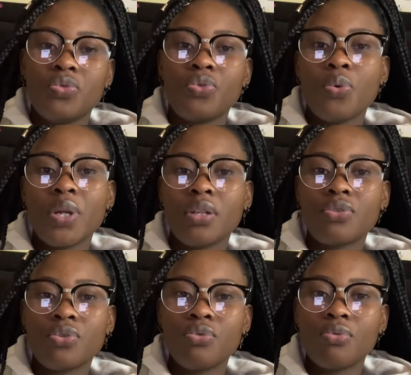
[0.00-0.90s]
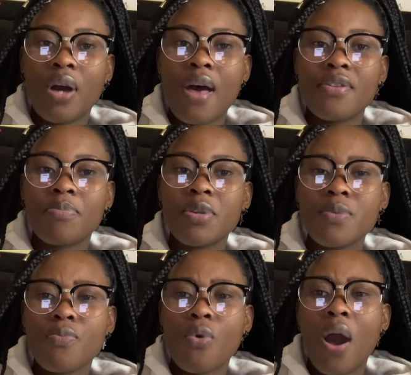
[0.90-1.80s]
doing to other
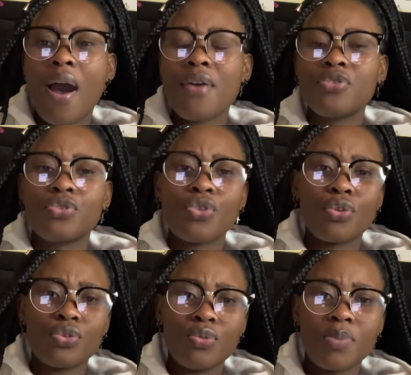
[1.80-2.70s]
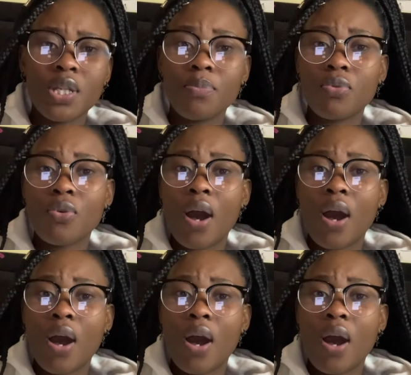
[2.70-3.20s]
people, how you talk to people,